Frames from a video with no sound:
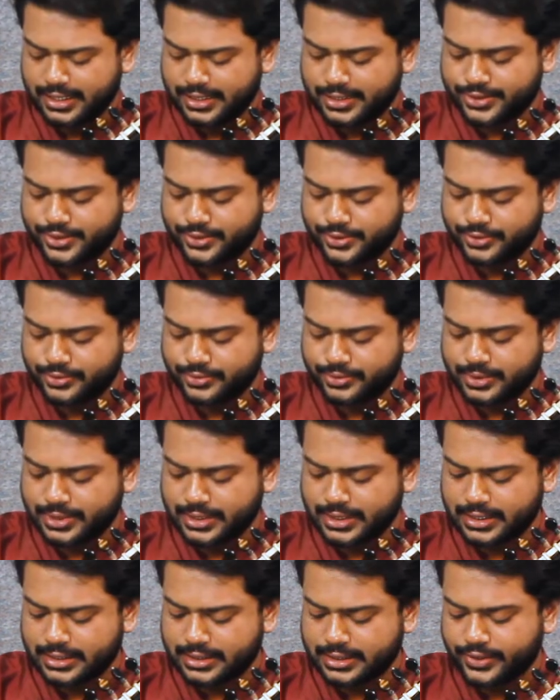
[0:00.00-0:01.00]
So
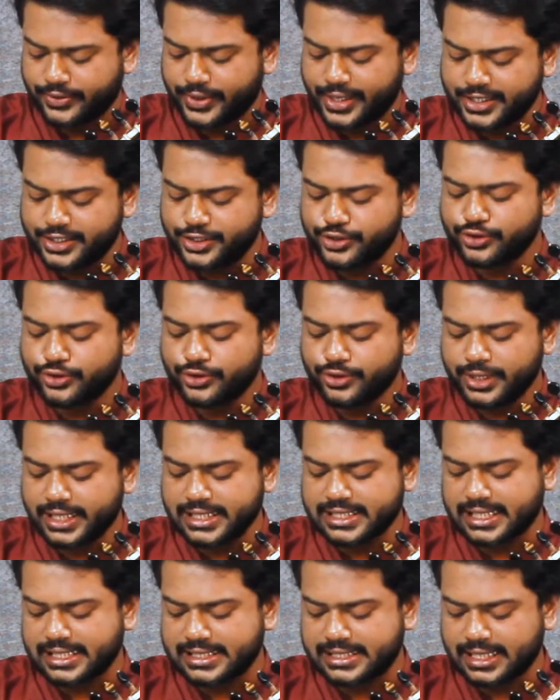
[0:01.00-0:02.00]
the ratio,
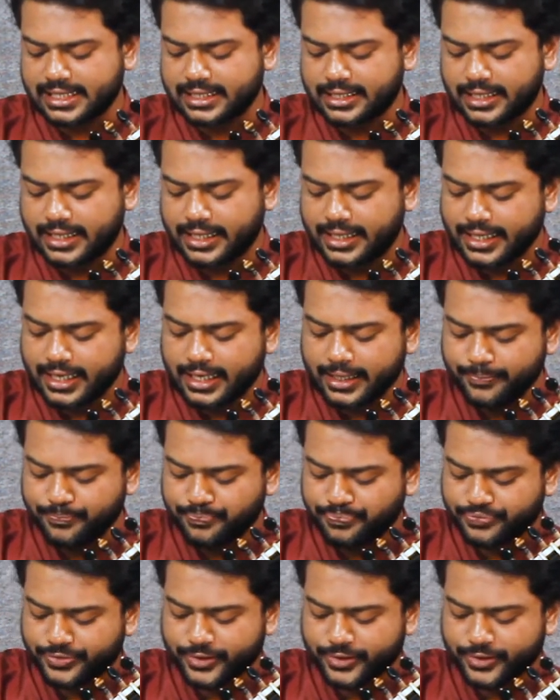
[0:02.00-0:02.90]
as I said earlier,